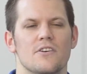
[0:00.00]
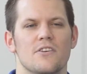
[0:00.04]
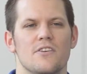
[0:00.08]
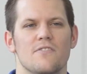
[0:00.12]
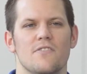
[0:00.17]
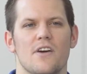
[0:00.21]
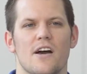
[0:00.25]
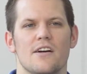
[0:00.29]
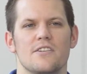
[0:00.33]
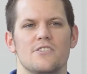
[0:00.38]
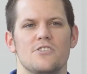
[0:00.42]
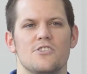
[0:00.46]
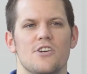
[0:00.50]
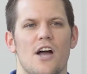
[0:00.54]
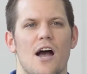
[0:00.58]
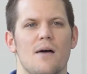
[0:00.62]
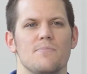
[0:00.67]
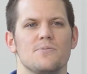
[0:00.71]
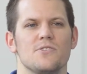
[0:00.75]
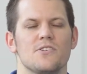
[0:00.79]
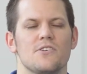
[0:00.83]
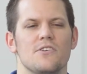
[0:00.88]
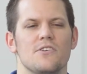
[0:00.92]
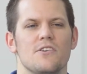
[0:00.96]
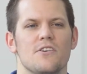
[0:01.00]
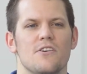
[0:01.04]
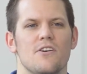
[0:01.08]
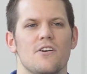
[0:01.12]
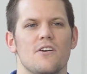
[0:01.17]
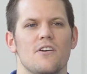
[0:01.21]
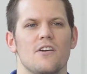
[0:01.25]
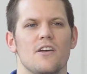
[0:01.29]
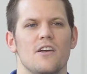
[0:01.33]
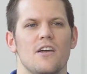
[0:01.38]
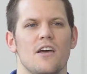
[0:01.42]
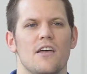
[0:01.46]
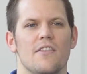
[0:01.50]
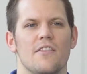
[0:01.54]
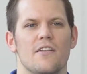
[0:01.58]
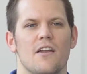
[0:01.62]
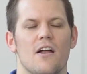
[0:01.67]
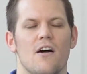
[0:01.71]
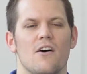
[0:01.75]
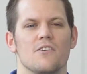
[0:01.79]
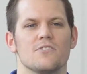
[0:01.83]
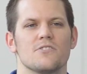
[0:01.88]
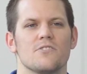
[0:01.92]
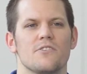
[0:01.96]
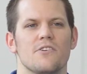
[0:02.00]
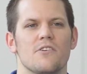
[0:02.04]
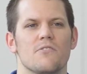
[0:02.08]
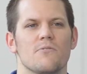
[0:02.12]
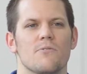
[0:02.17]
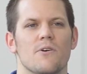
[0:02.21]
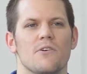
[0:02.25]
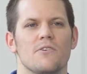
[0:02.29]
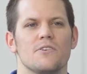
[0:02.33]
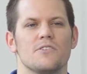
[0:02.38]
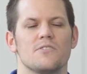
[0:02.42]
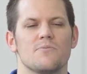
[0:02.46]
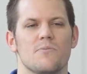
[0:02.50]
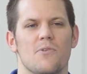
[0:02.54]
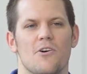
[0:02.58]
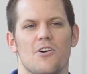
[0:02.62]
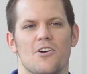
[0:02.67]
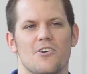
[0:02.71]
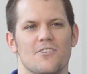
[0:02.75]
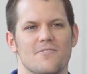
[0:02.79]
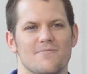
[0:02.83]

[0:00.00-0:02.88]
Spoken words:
You've got job security, and then also you're really smart.